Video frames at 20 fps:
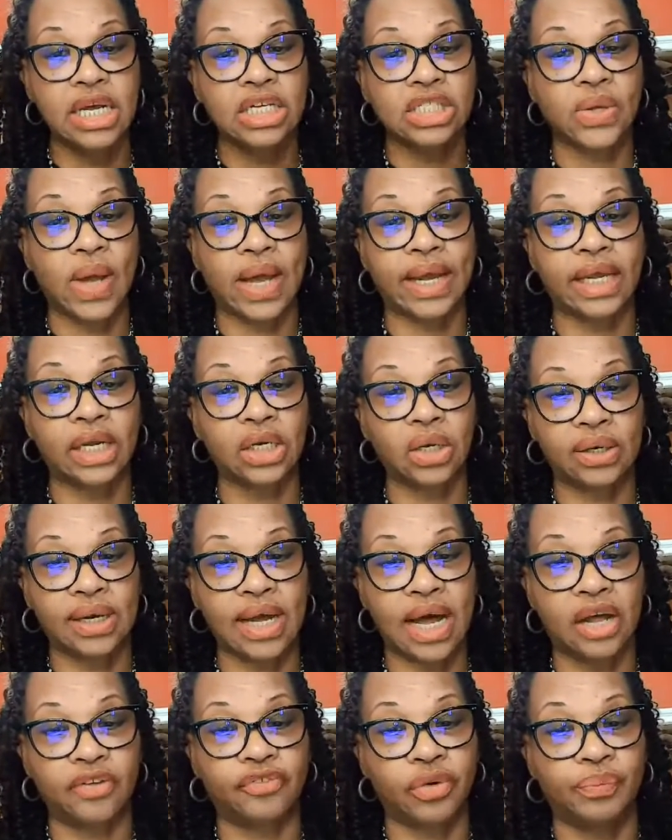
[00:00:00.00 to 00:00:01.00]
so I can
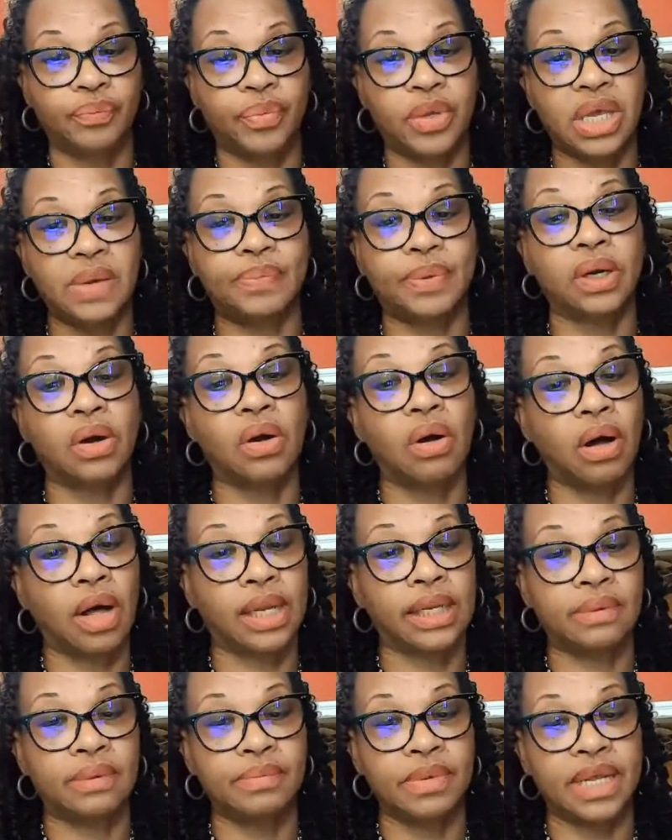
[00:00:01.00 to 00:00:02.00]
look out for people
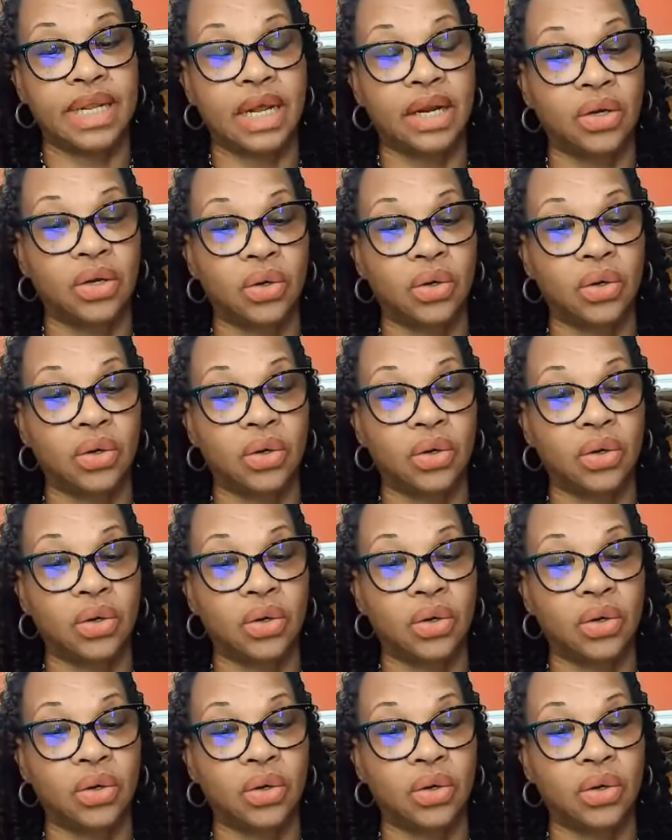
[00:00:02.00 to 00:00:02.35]
calling me and I